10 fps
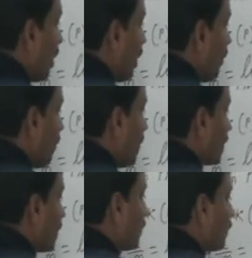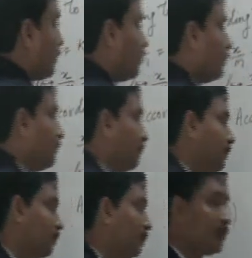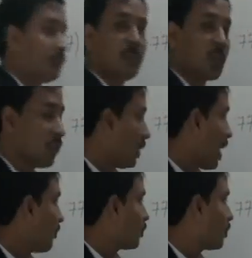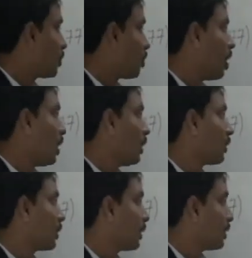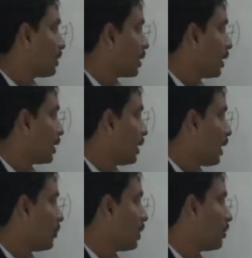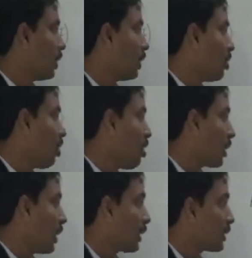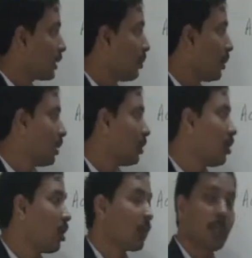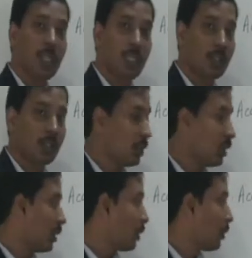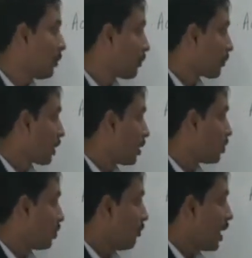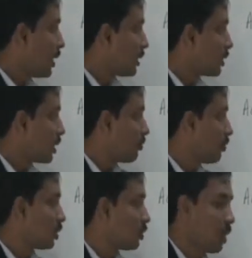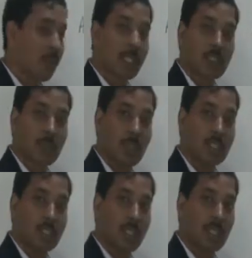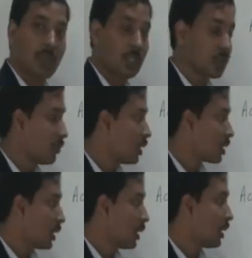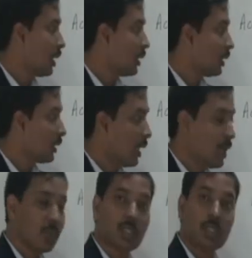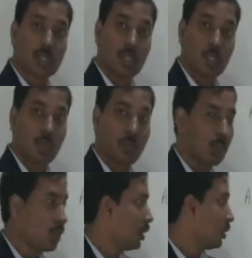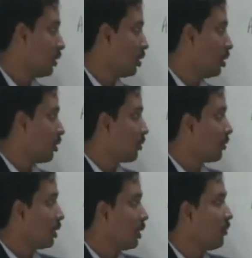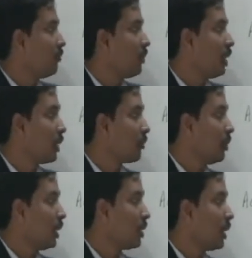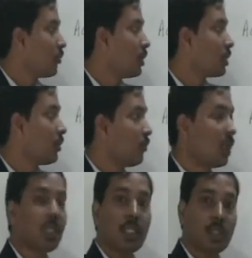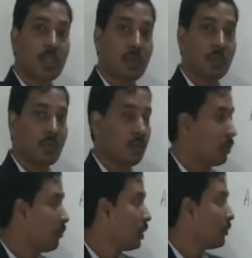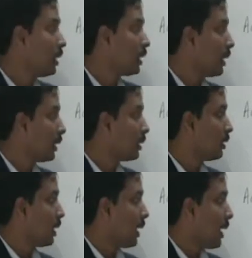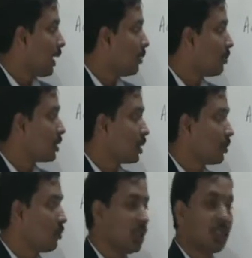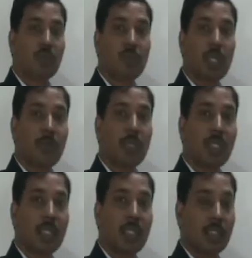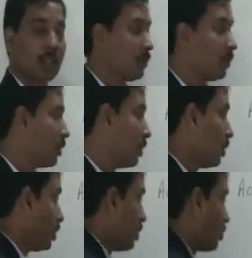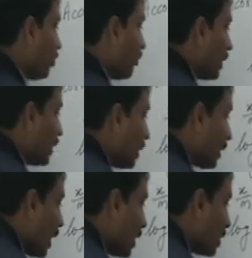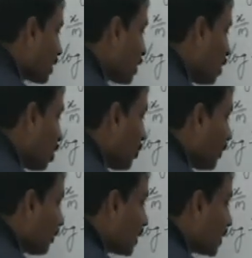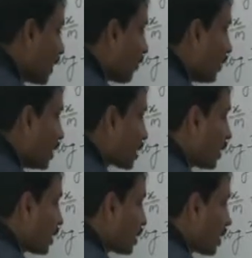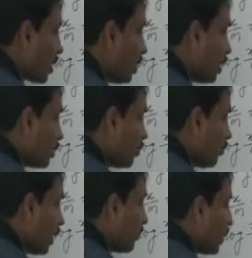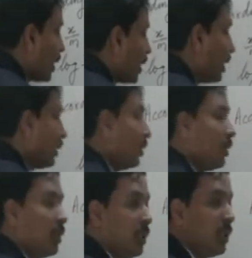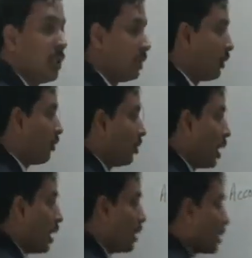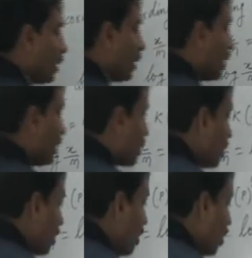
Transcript: mx. We have to draw a straight line between log xm and log p. So y is equal to mx plus c is for the straight line, then m is the slope. Now if we equate equation 1 and 2, we will get m is equal to 1 by n. So we can write slope of this equation is equal to 1 by n. Therefore answer is